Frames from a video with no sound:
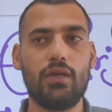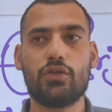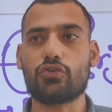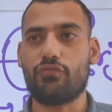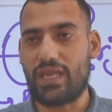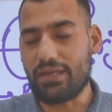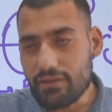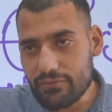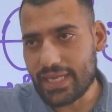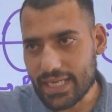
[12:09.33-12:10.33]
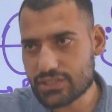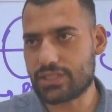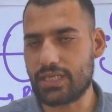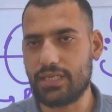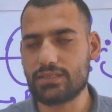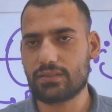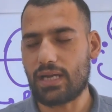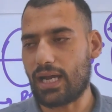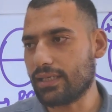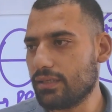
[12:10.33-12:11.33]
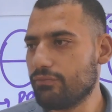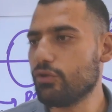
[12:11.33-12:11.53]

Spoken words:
So whenever we exchange, I give you